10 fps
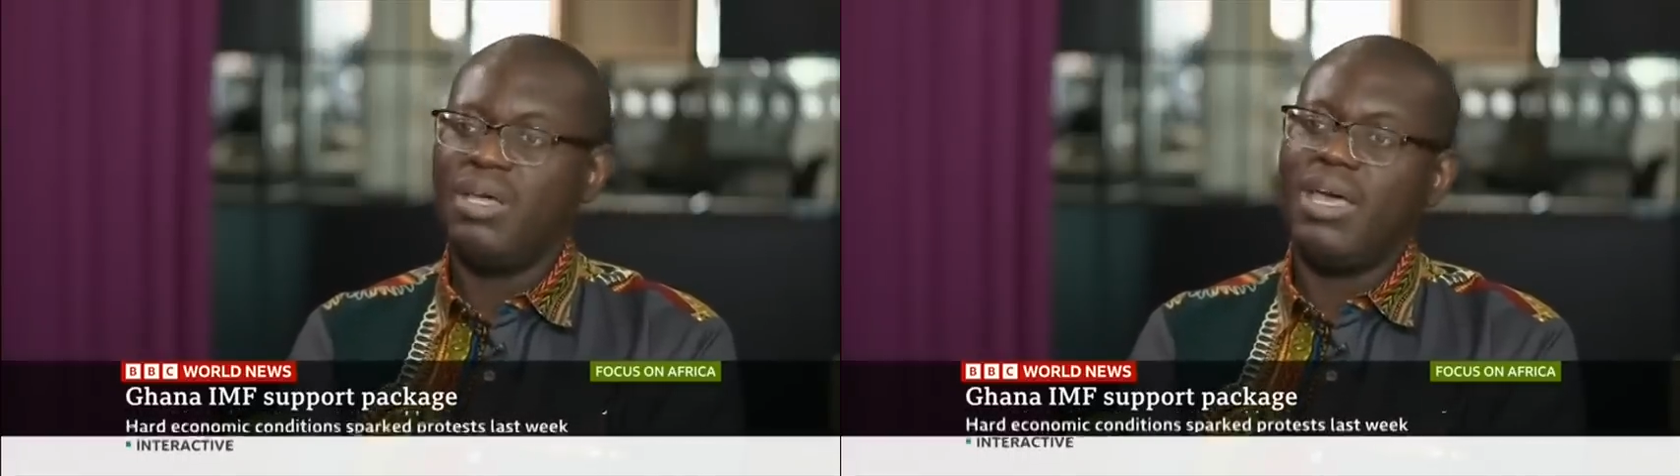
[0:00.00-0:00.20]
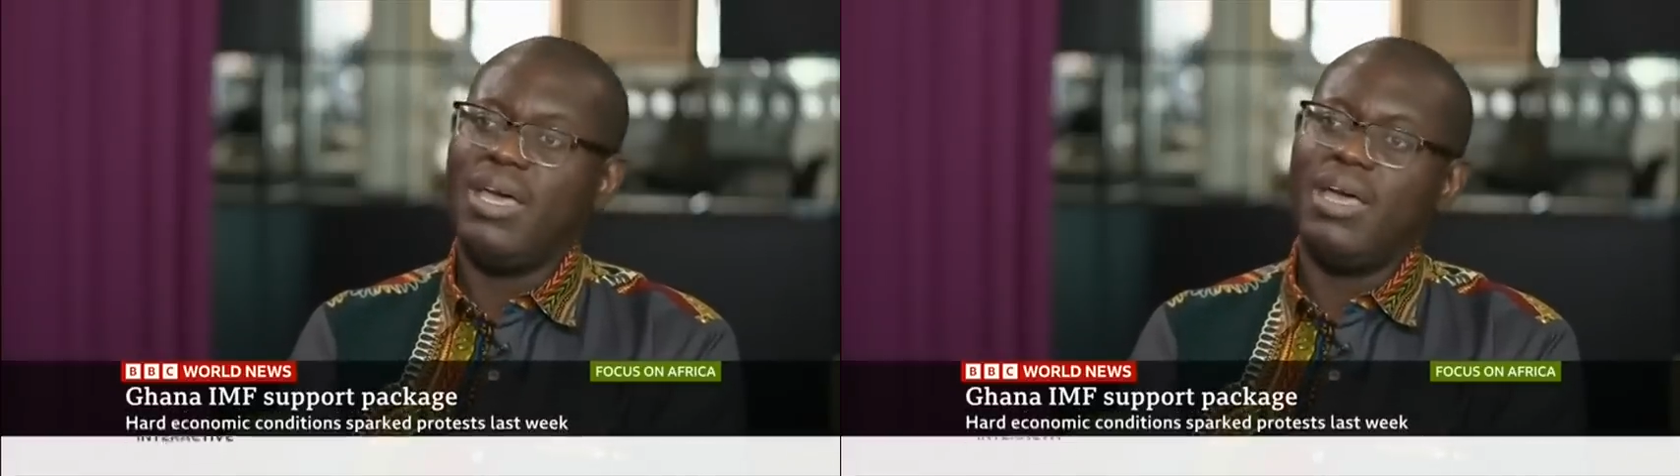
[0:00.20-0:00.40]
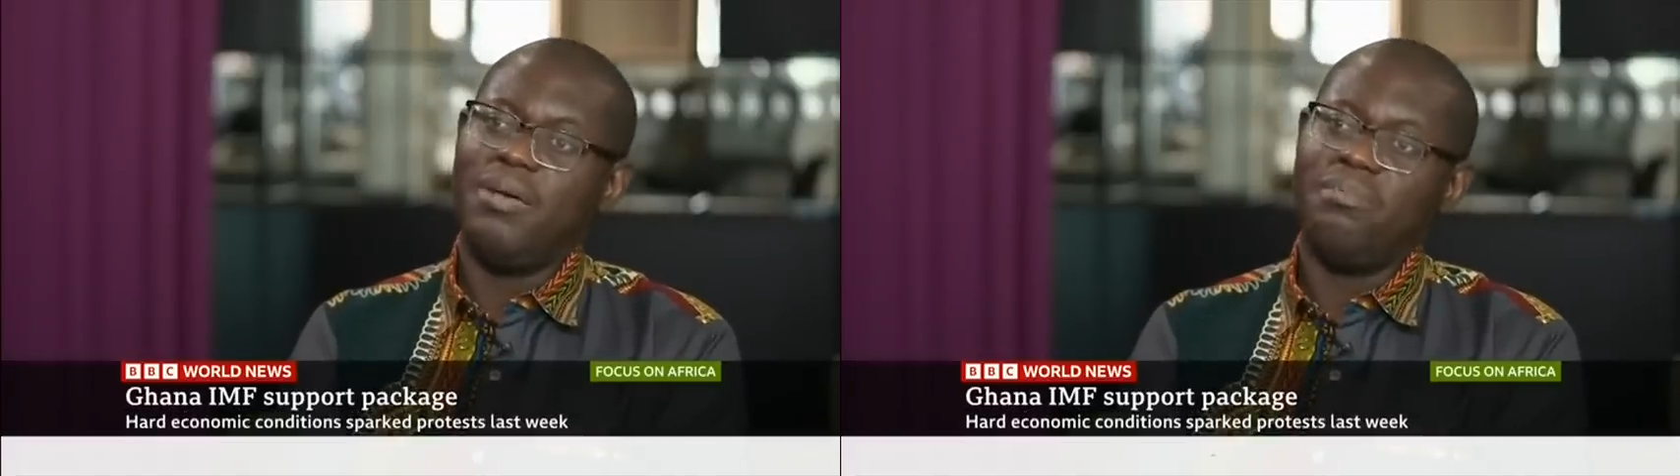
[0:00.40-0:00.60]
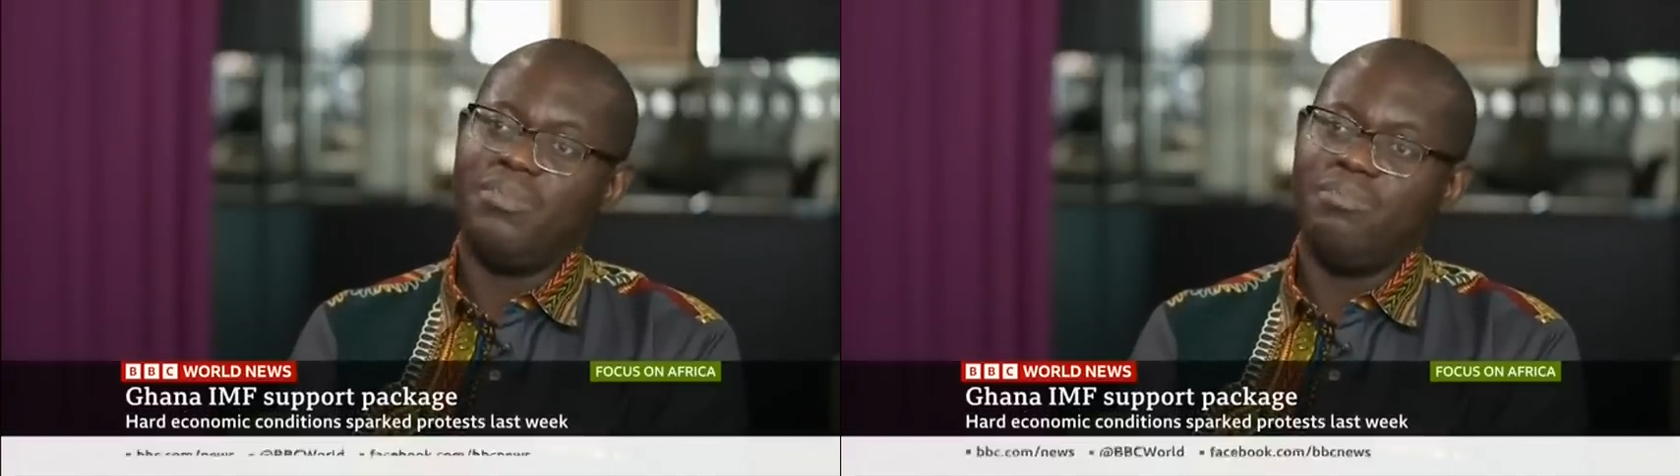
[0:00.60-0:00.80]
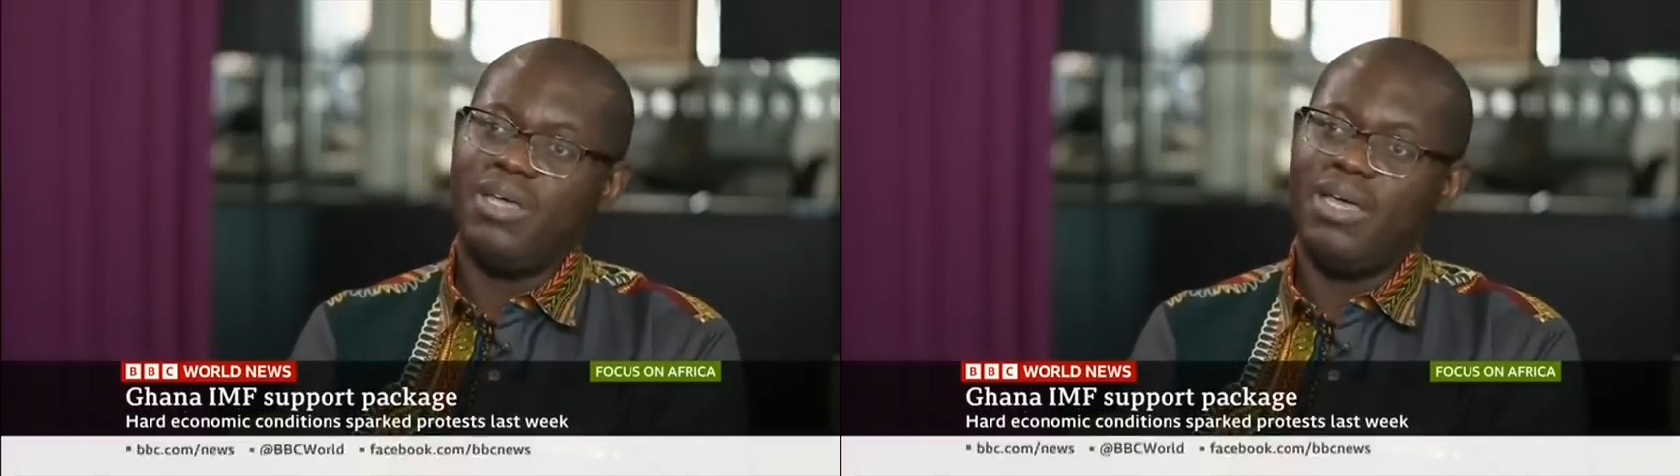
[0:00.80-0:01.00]

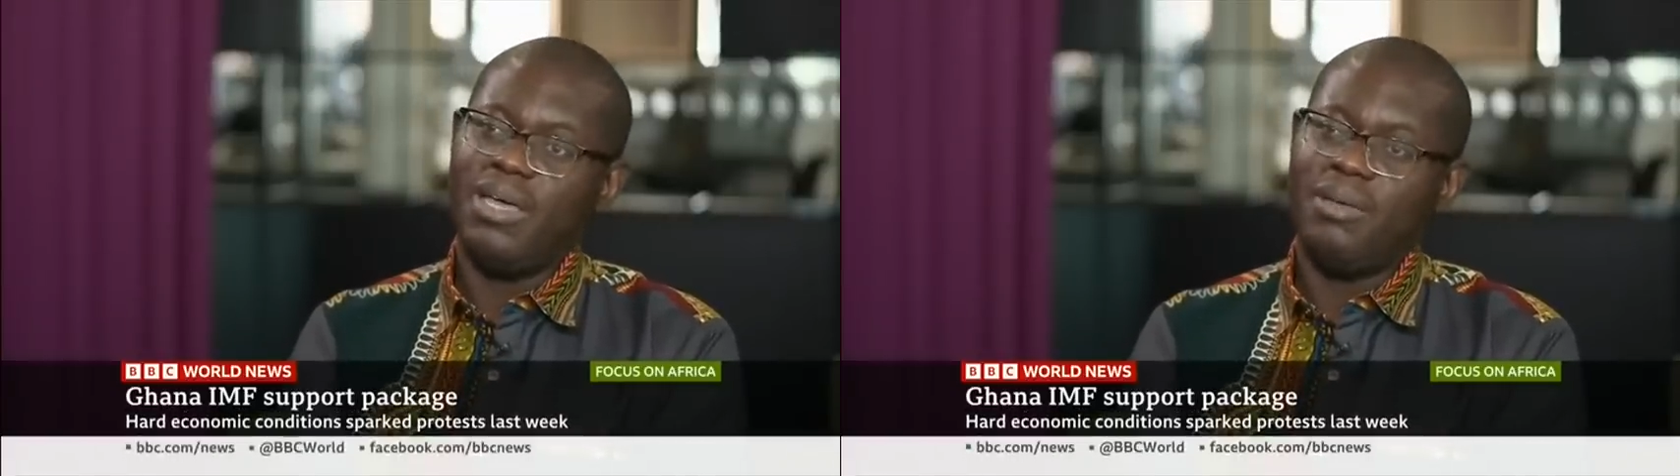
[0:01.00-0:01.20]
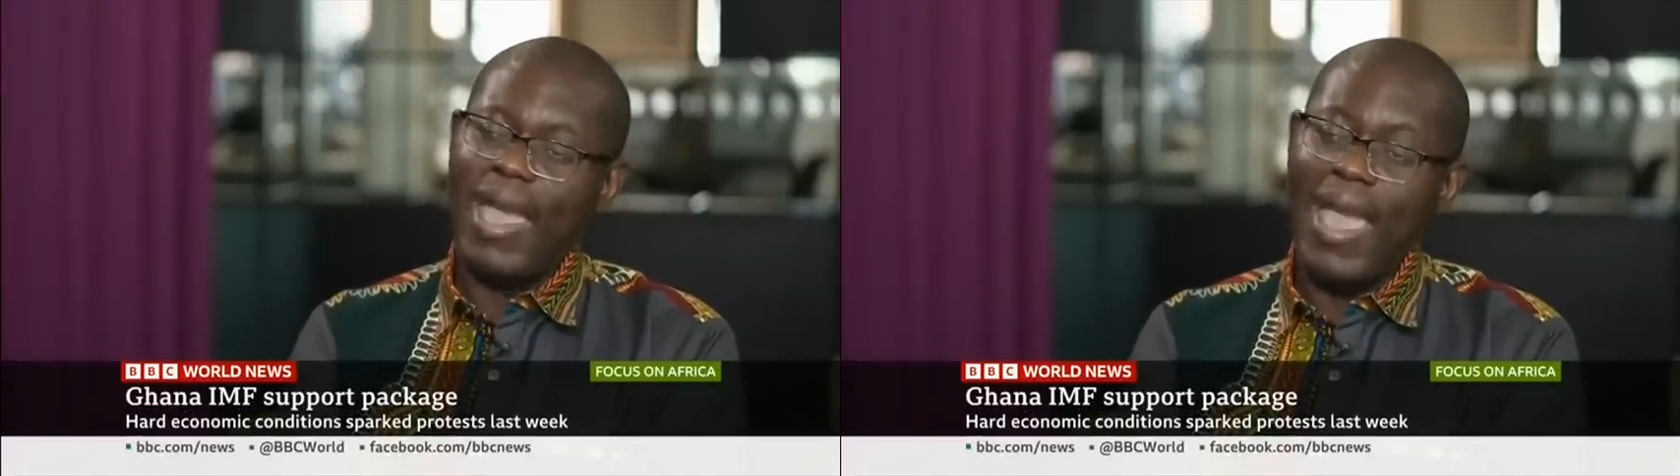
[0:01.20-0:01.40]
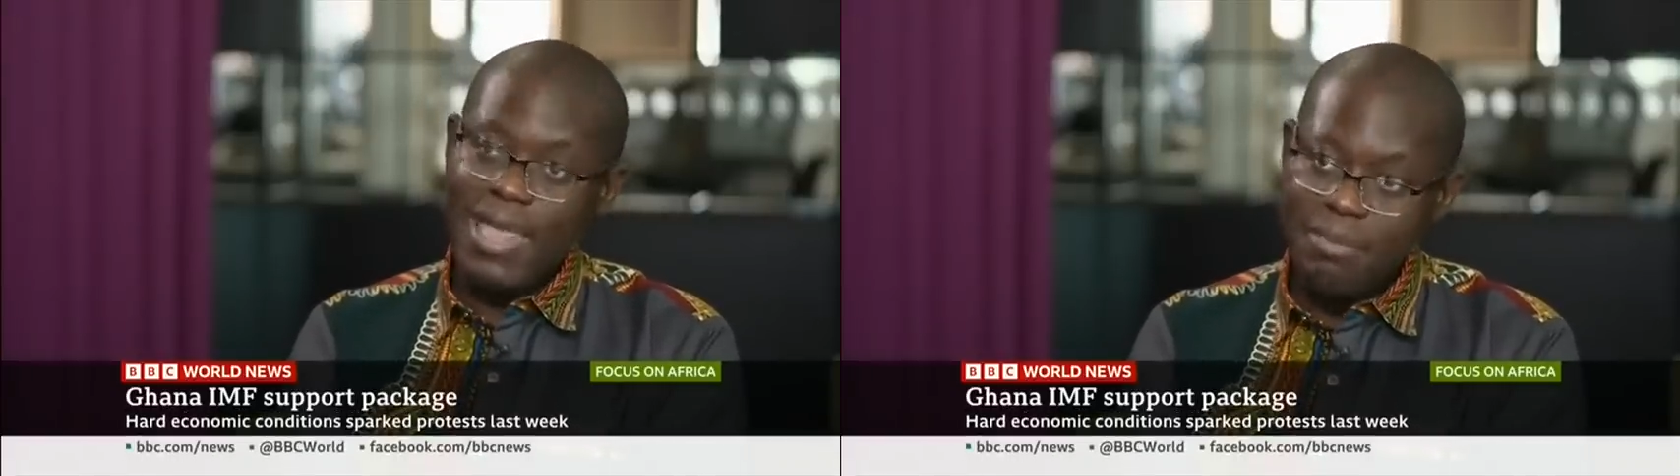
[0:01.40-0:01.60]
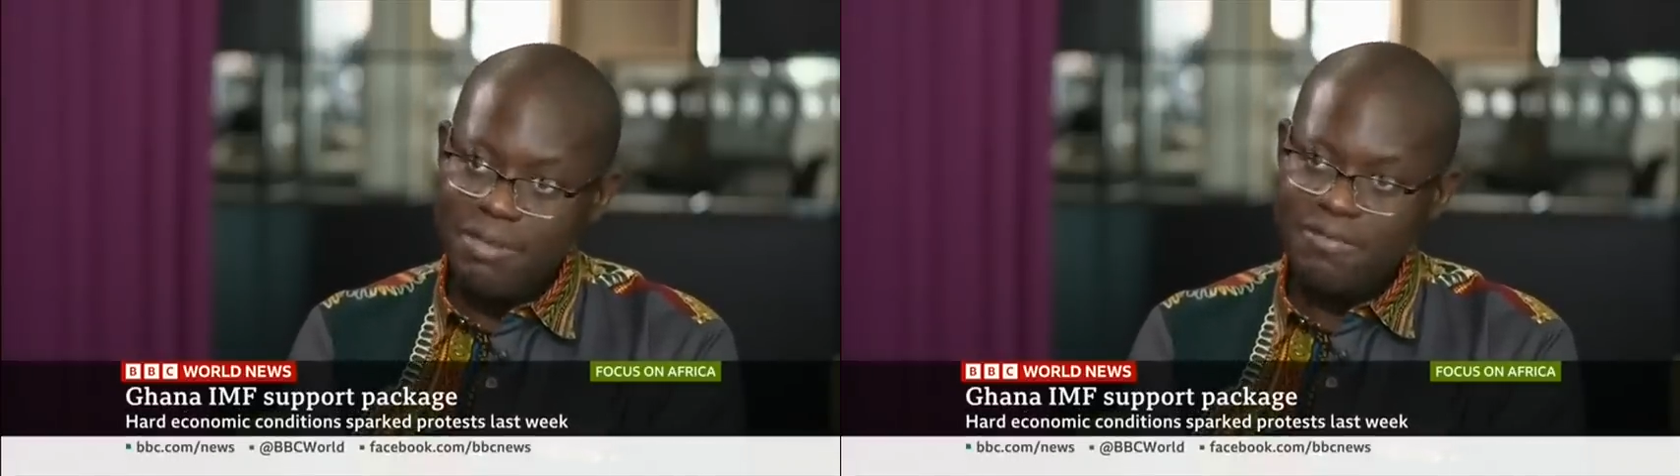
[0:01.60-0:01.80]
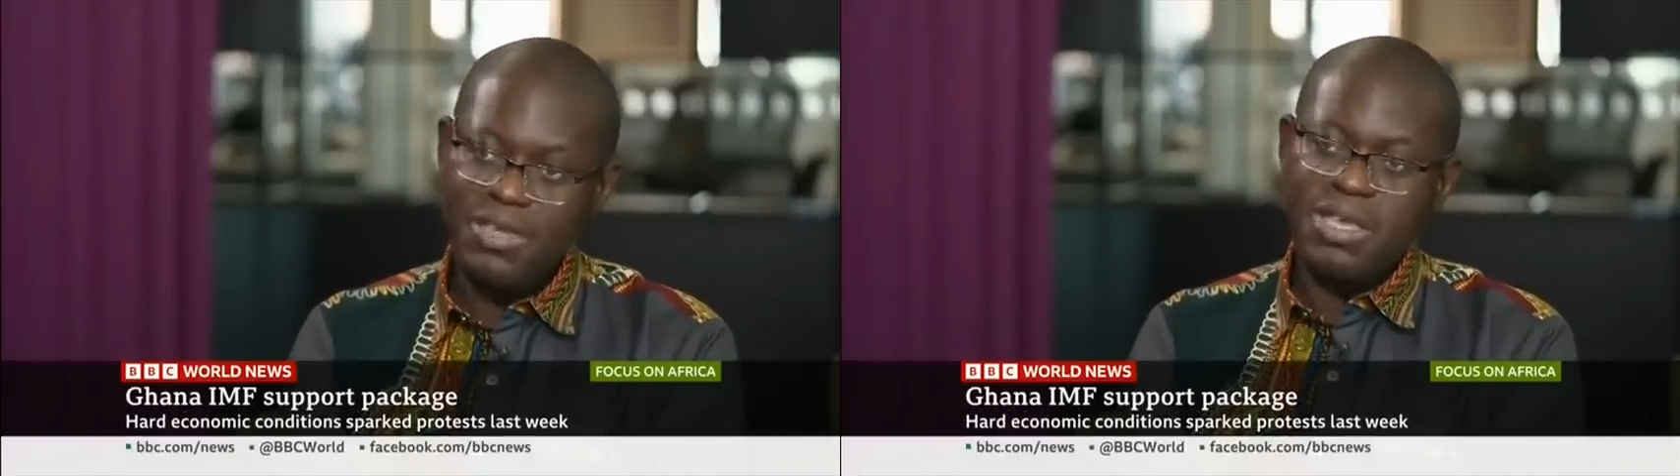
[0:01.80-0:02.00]

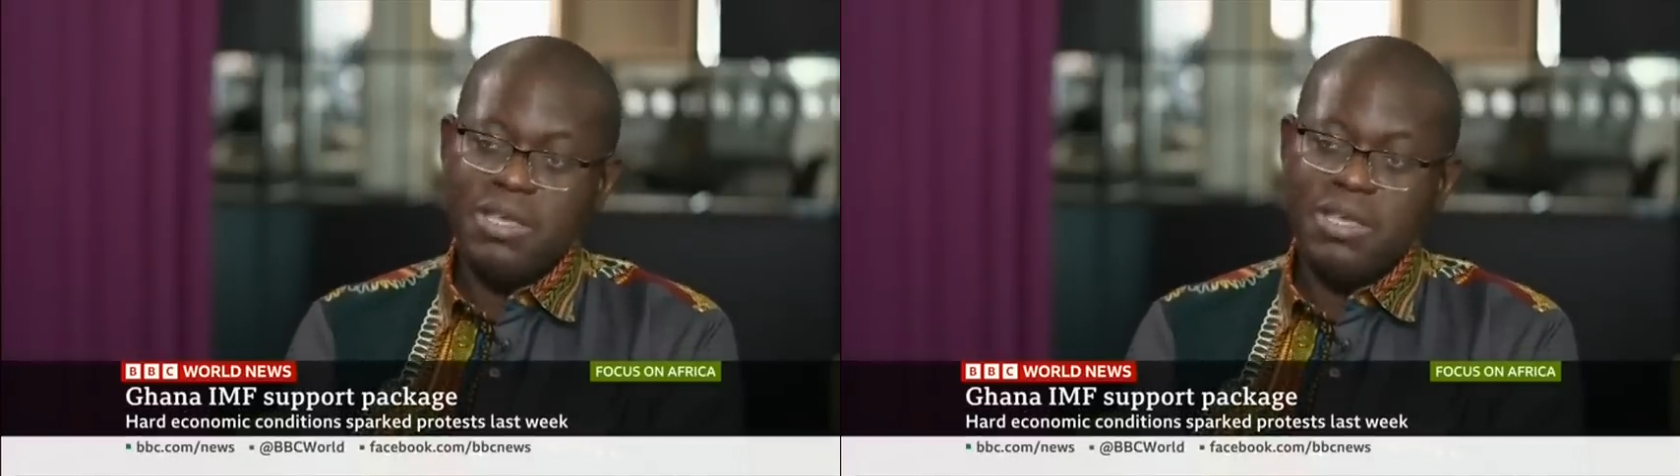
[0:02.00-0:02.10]
IMF,